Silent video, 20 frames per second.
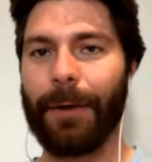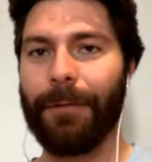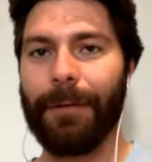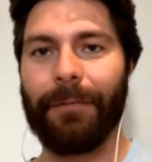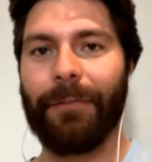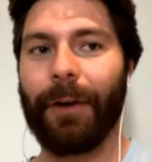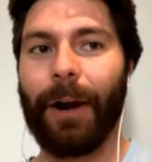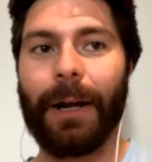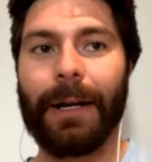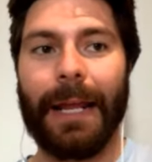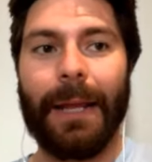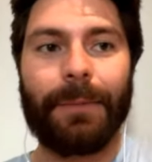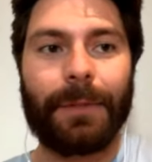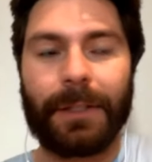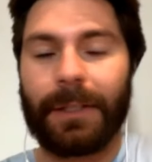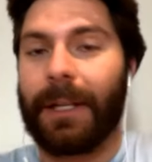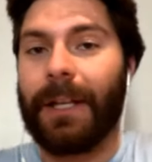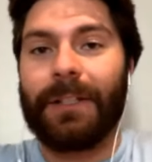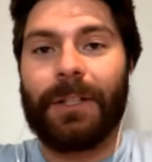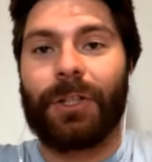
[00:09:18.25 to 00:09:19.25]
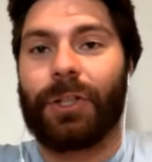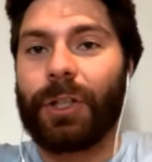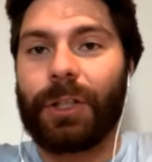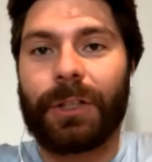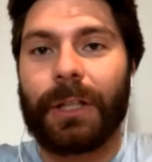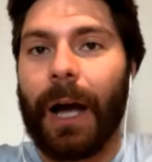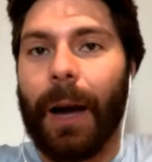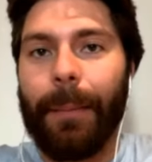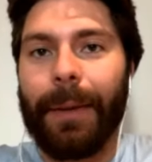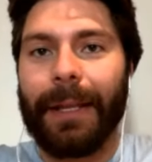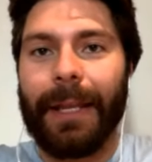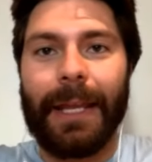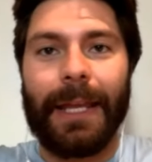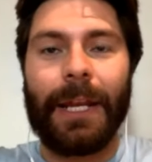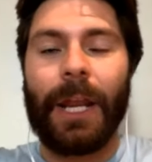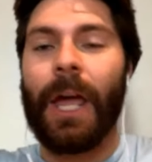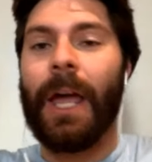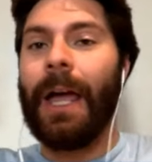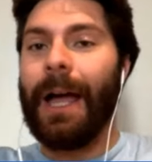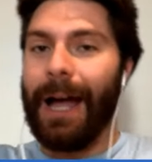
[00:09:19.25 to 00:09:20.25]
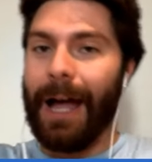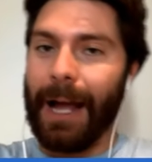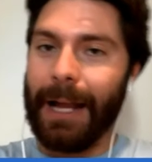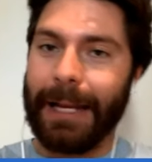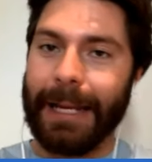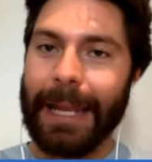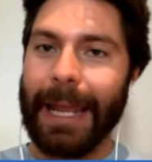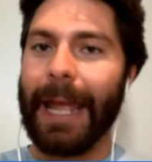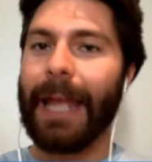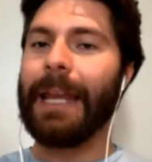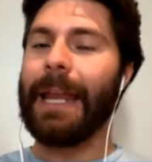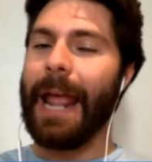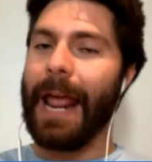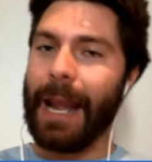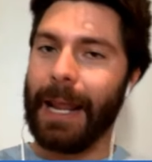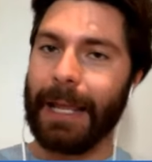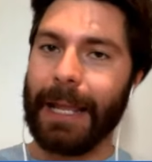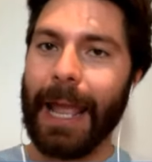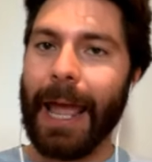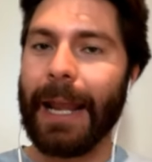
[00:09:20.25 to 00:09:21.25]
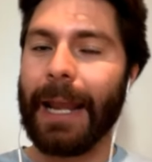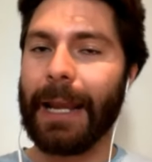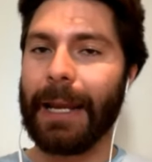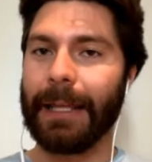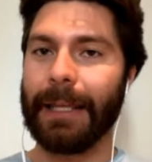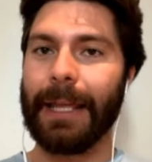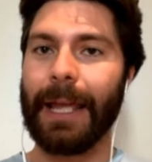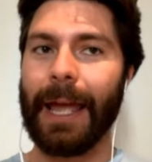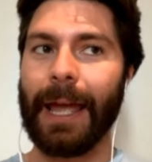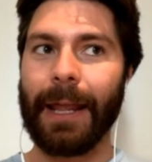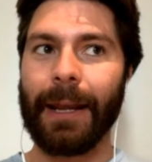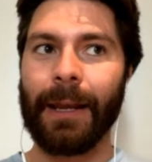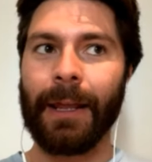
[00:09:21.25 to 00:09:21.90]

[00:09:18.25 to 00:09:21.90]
If I forgot names, it's because it's just coming in again and again and again.